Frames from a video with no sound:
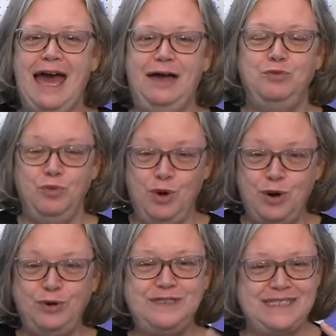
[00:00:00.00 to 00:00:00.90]

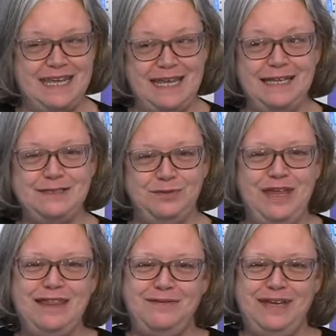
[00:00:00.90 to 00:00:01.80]
Rhodes is
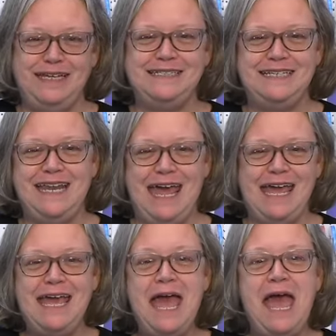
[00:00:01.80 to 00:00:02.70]
with me
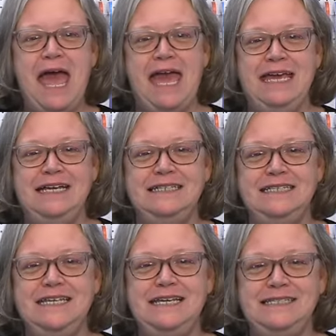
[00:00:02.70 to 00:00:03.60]
today, and
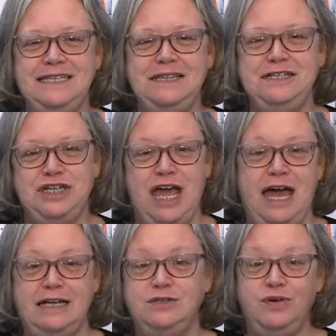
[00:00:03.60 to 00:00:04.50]
he is in the
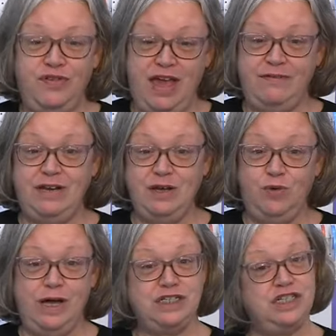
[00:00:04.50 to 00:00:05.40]
chat. So if you have any
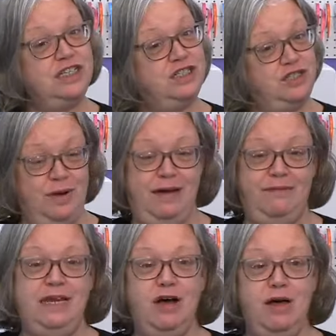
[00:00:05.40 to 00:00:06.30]
questions, you have
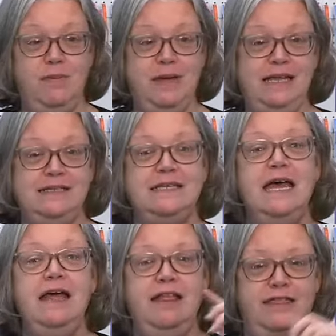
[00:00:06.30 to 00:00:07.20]
any comments,
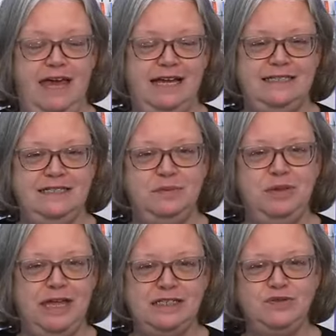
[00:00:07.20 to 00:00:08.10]
that's the
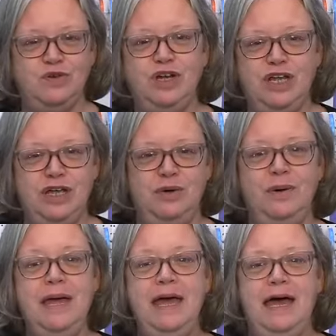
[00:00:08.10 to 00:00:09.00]
place for
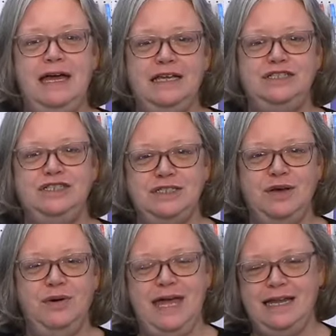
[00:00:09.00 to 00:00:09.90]
you. Just
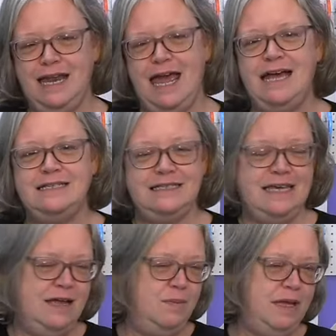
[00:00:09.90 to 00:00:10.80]
go ahead and ask
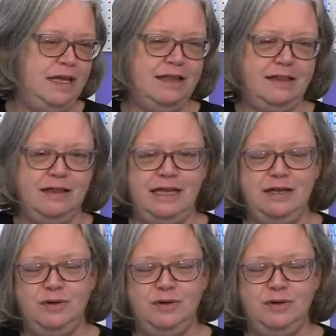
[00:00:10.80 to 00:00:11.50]
him. He'll